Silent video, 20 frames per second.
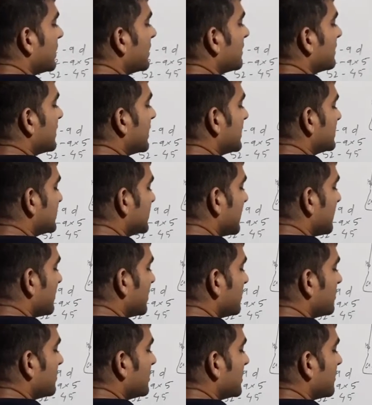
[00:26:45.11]
Then 7
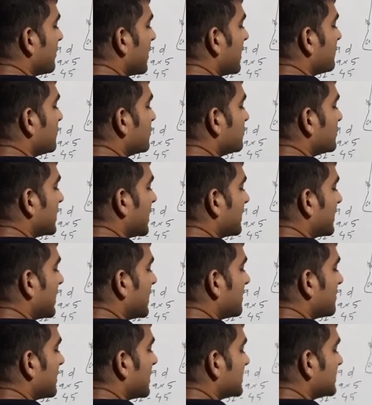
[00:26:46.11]
will be 5 to
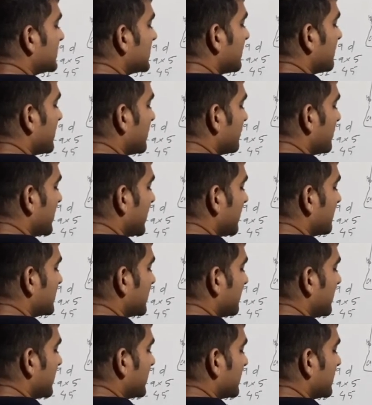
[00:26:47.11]
10 plus 7, we have
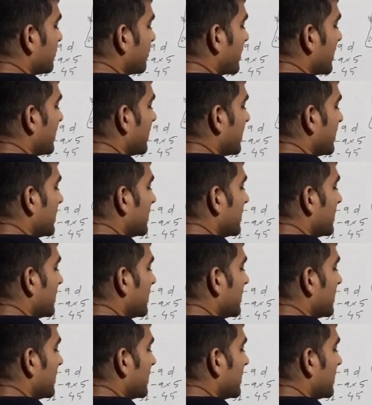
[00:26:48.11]
17, okay?